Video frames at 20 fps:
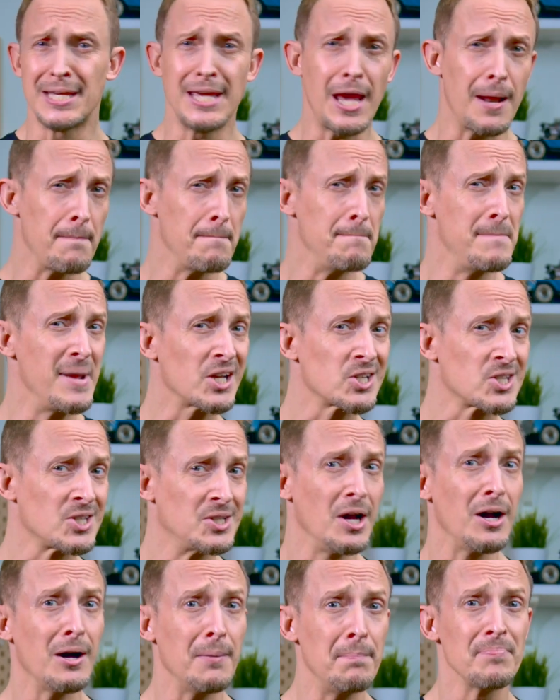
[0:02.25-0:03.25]
get mixed
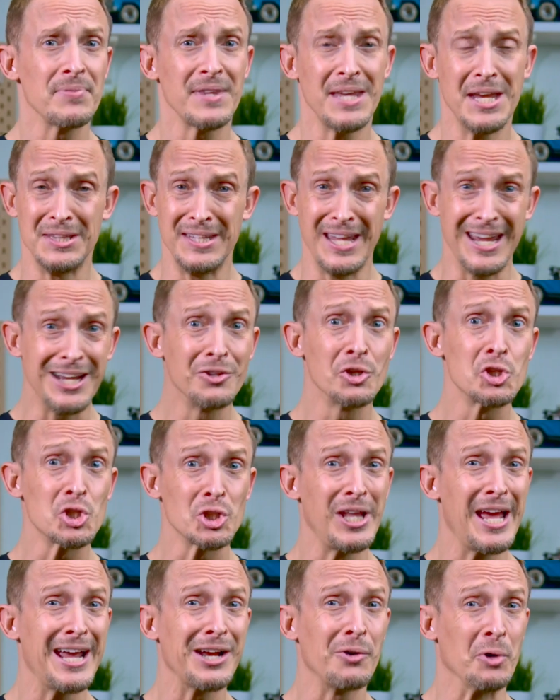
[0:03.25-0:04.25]
up in the English
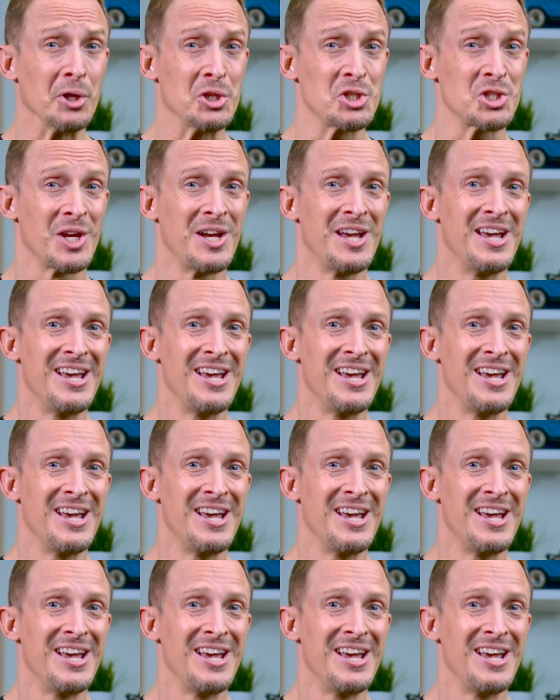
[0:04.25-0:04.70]
language